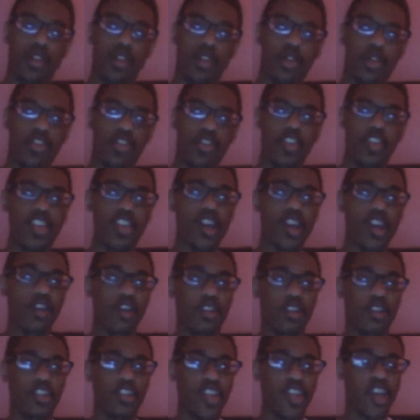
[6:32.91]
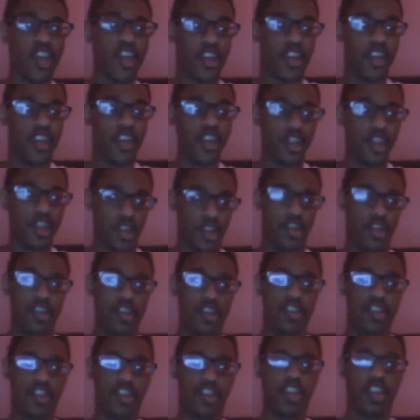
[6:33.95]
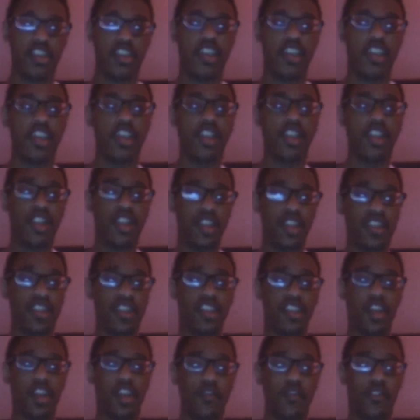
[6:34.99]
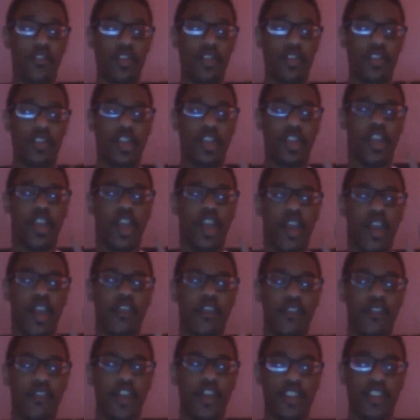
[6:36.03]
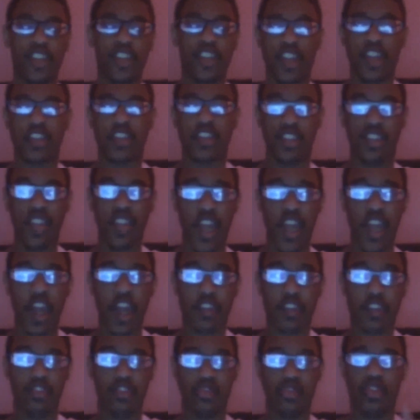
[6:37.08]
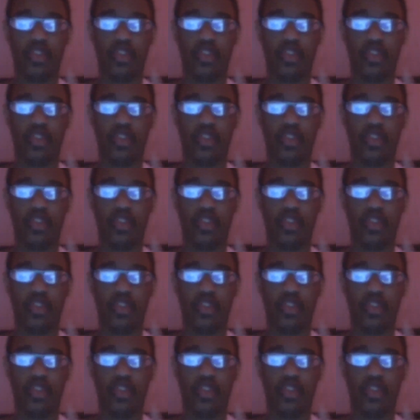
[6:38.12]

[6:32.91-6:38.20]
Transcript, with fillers: the talent that he is because he is definitely a fantastic actor,